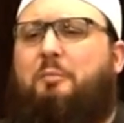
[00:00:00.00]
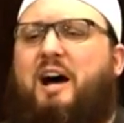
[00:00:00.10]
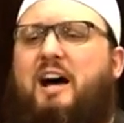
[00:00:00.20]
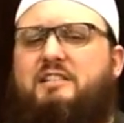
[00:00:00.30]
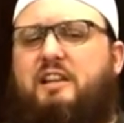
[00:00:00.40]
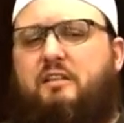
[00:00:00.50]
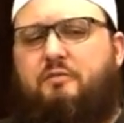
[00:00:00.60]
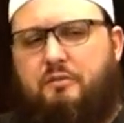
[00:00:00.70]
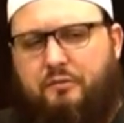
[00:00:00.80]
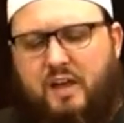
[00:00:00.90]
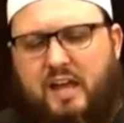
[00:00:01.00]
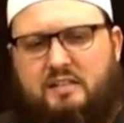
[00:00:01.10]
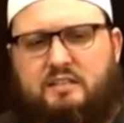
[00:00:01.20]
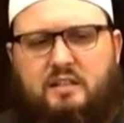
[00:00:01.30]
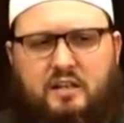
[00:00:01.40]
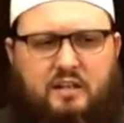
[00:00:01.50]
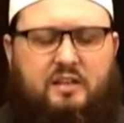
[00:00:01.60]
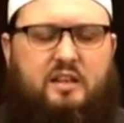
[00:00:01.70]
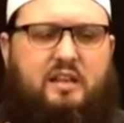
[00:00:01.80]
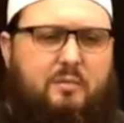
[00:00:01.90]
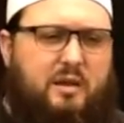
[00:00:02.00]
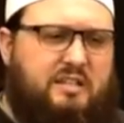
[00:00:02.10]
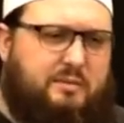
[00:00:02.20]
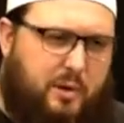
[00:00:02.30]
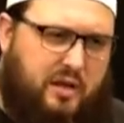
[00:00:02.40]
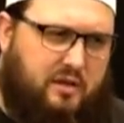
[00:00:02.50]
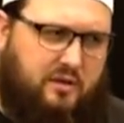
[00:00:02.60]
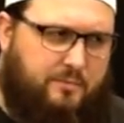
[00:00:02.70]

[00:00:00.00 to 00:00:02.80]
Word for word: positive effects, then they may speak.